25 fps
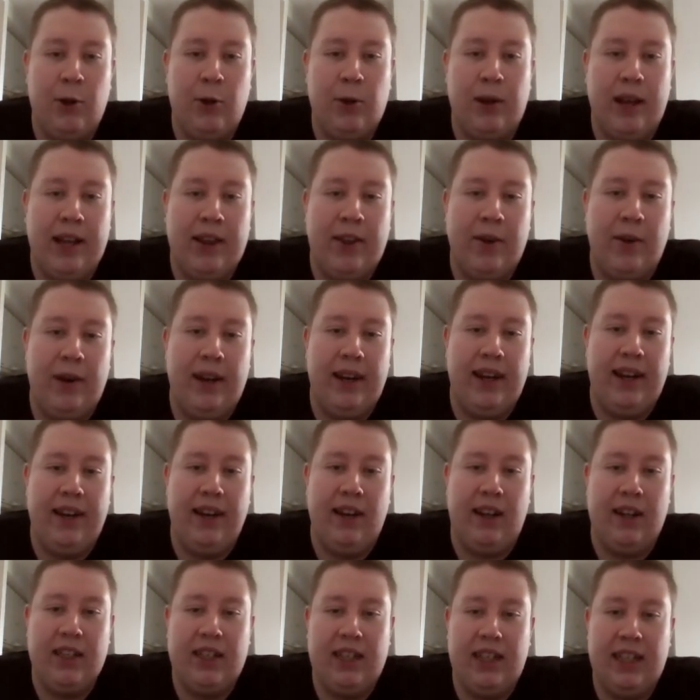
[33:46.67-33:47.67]
together
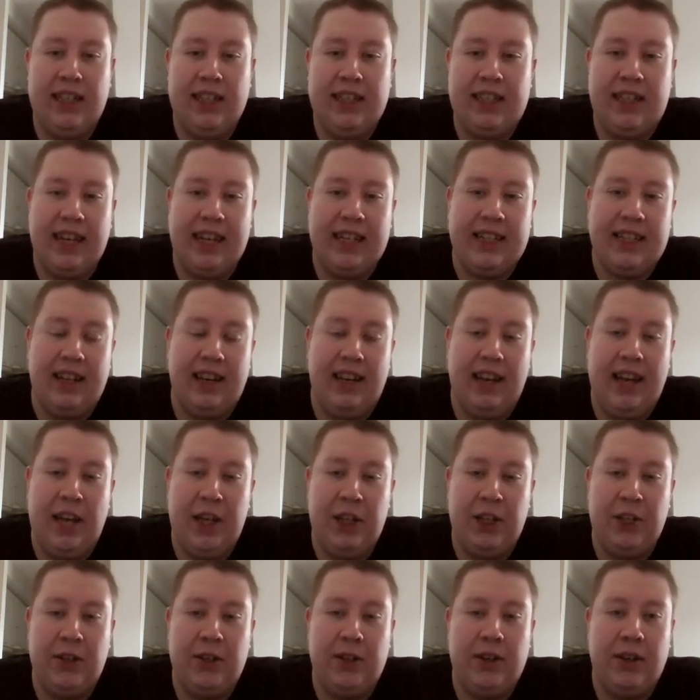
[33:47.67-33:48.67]
indulging in sex and
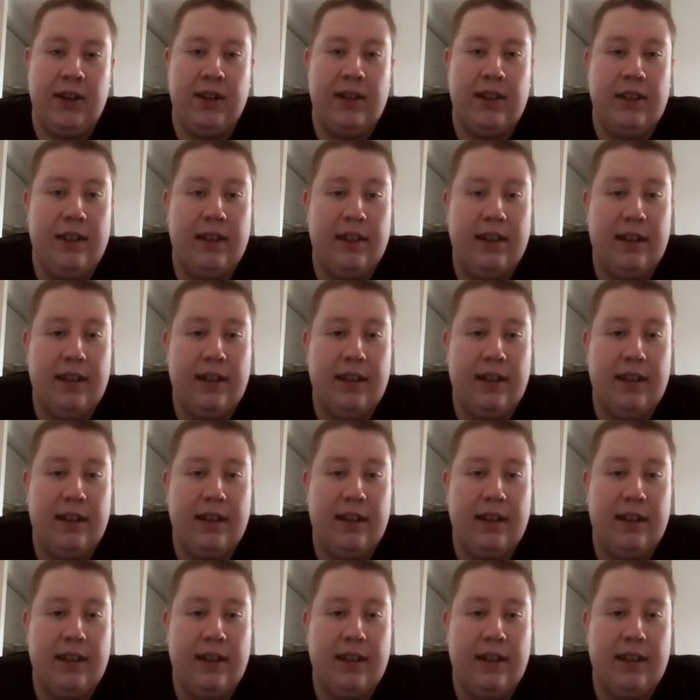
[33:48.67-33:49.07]
leisure.